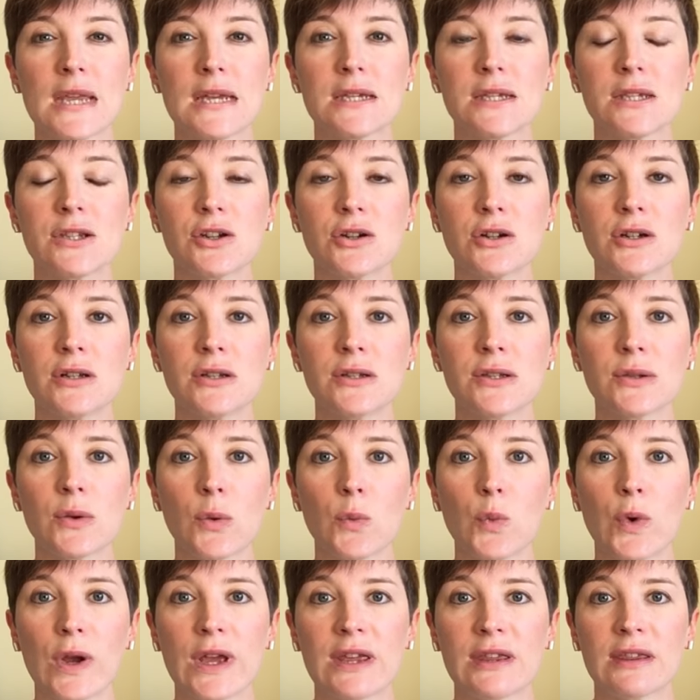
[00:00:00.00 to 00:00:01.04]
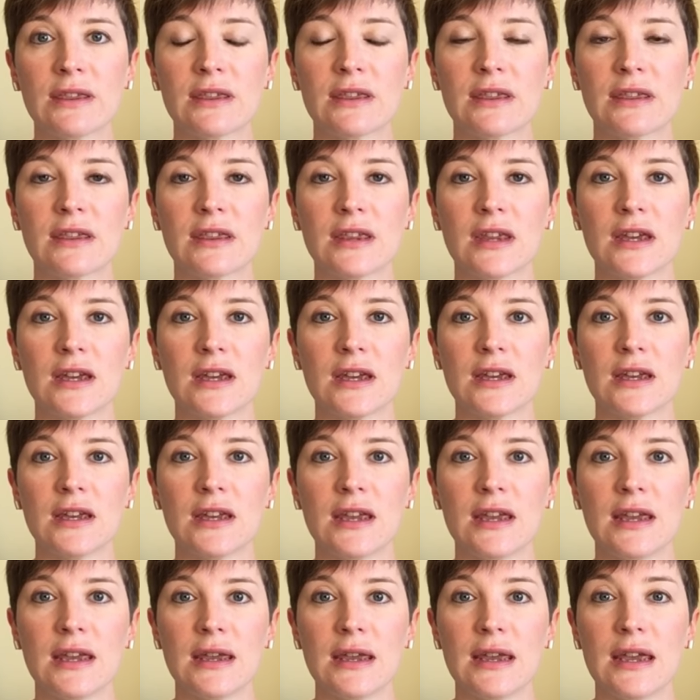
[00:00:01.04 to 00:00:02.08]
struggles with
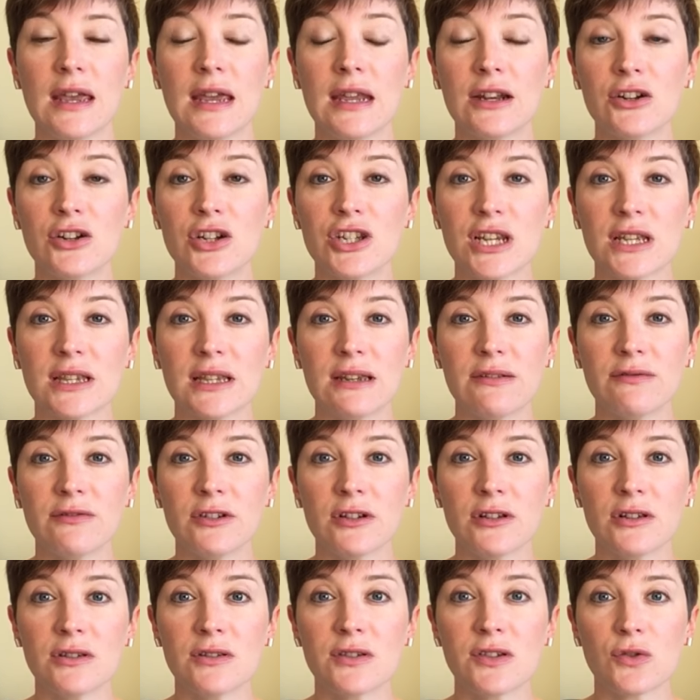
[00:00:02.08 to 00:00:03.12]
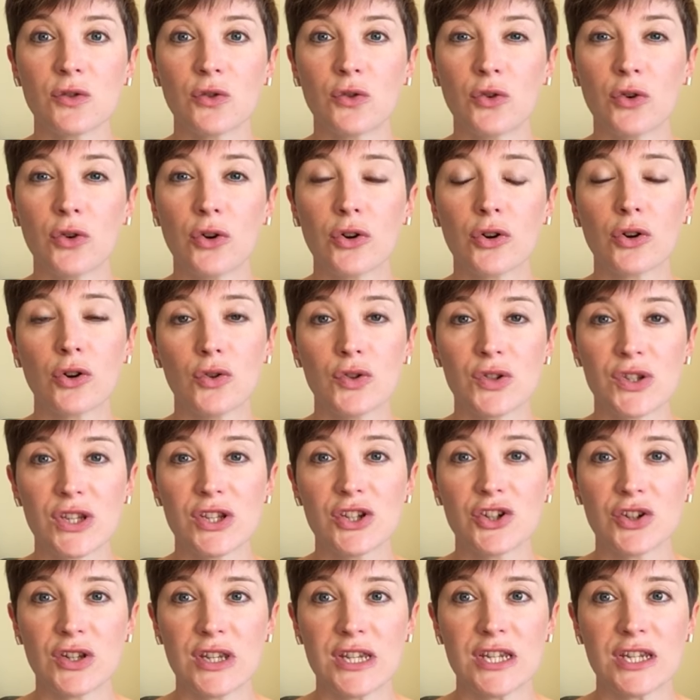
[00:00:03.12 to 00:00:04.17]
energy levels or
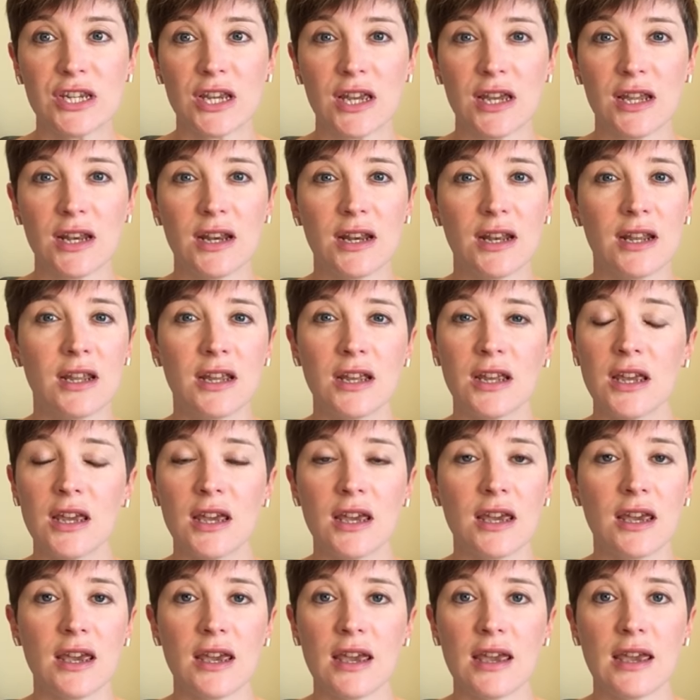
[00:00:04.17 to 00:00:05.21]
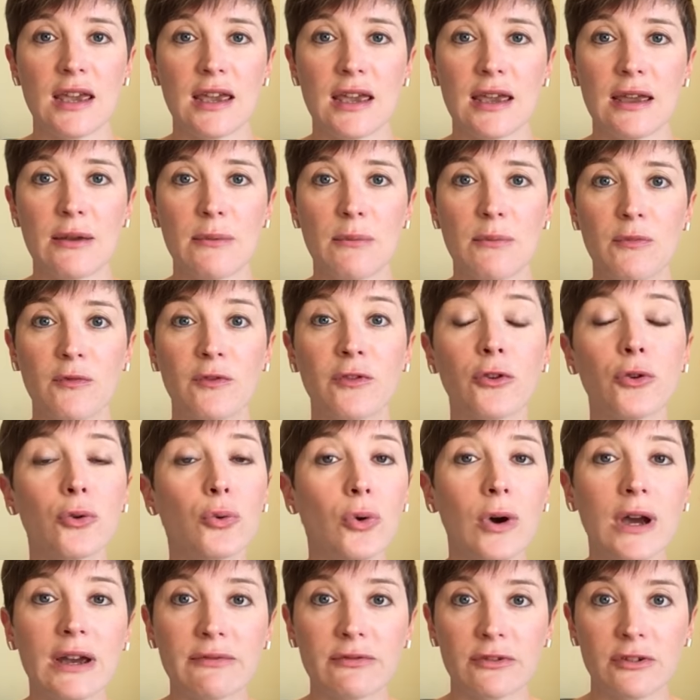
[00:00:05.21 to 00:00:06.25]
concentration for
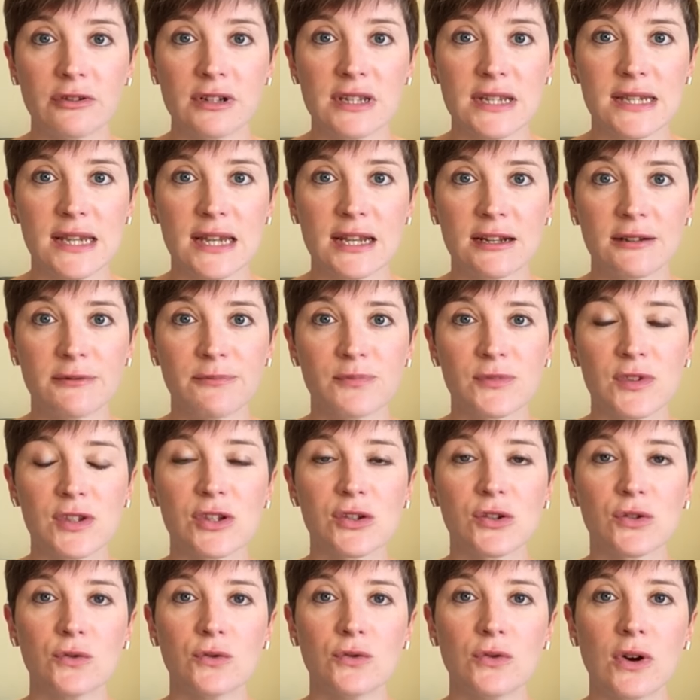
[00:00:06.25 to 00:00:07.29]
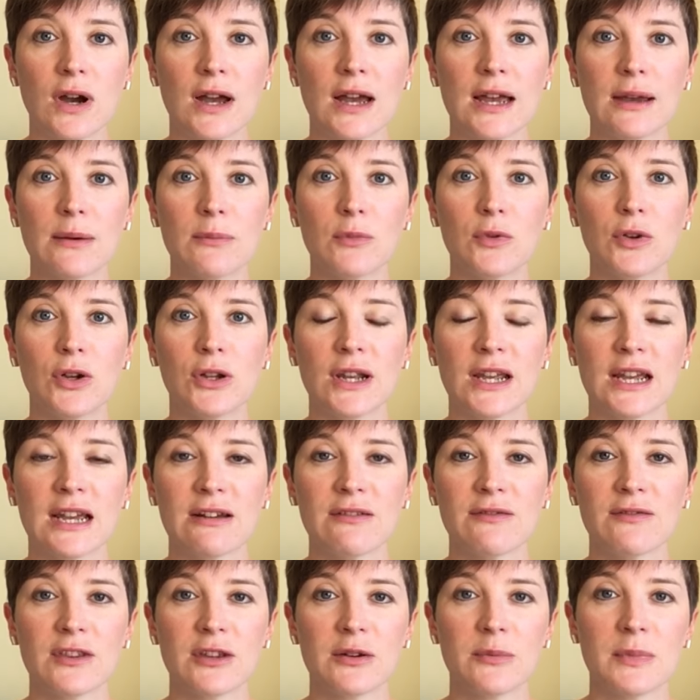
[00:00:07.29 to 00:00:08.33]
whatever reason. So I'm going to
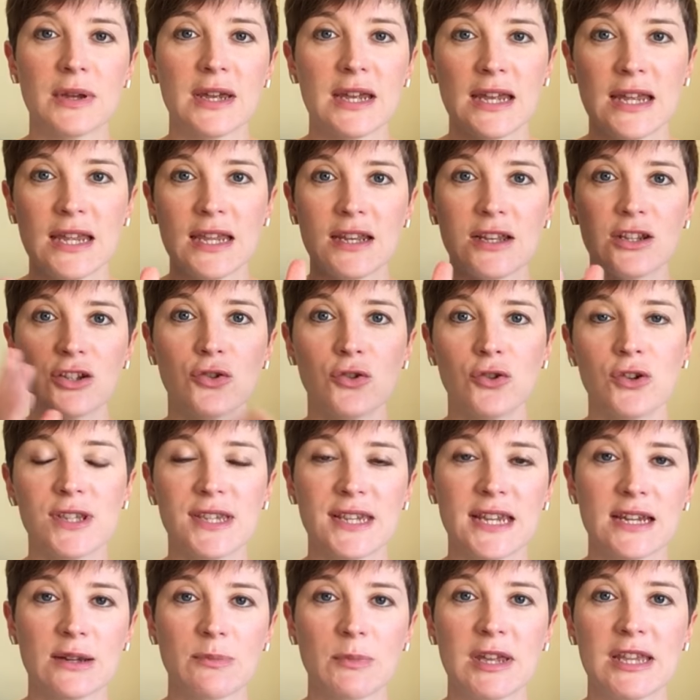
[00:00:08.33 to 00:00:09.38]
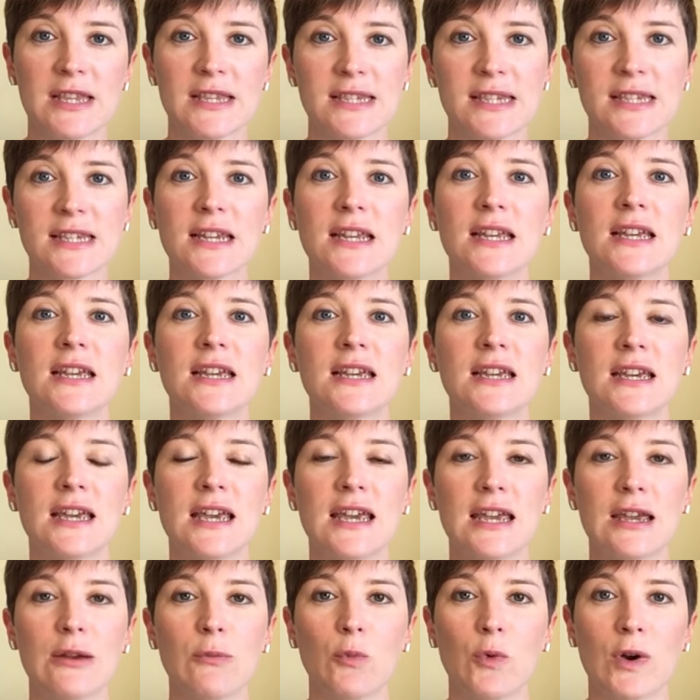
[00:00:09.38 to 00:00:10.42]
have them in short segments
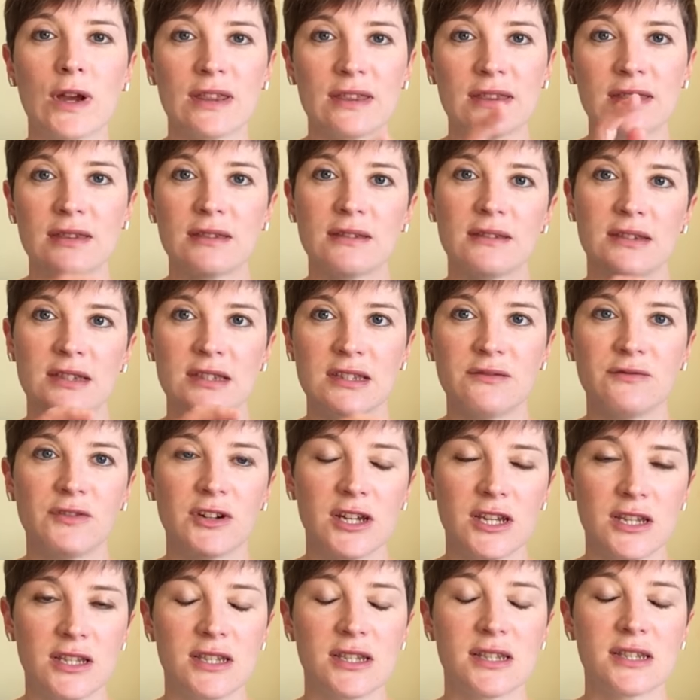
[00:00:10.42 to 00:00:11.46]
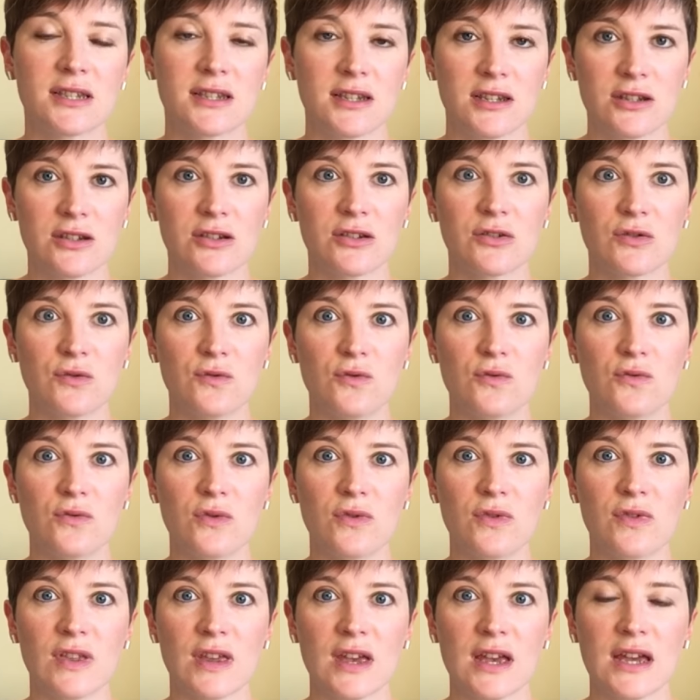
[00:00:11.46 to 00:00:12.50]
with divides
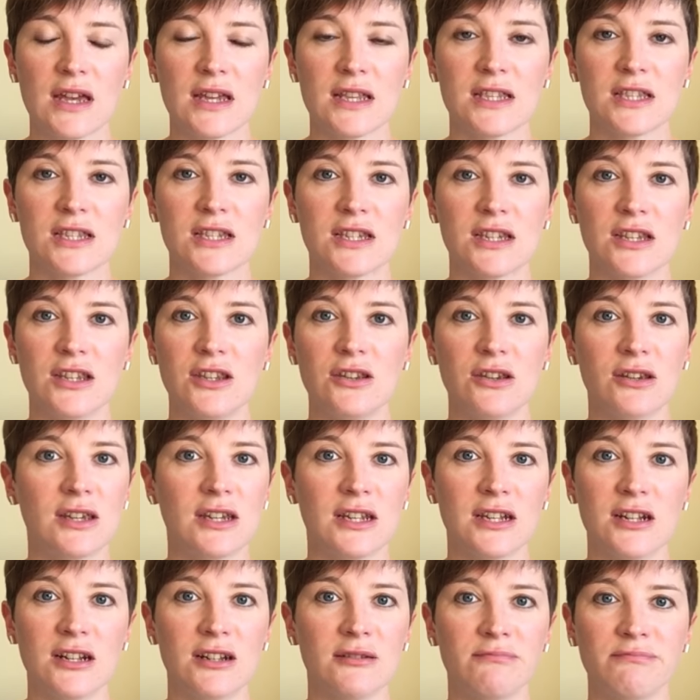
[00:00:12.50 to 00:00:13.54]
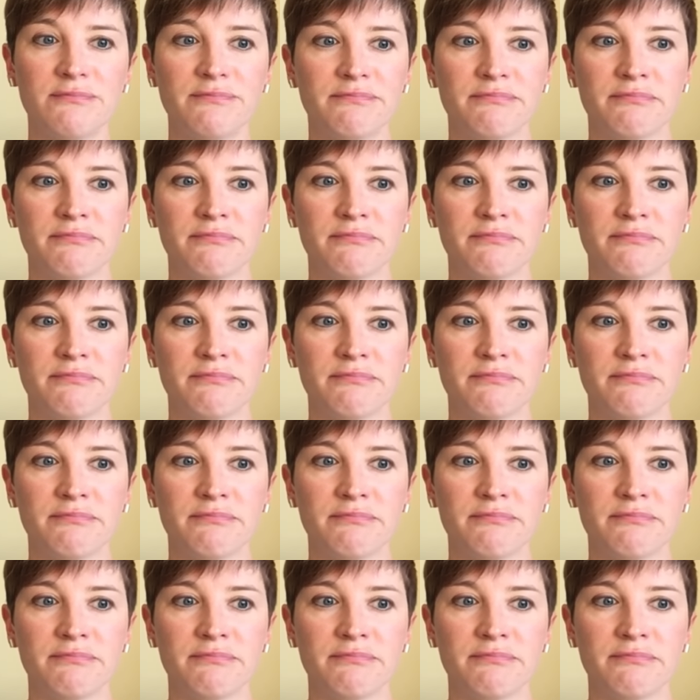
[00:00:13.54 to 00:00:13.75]
so that you can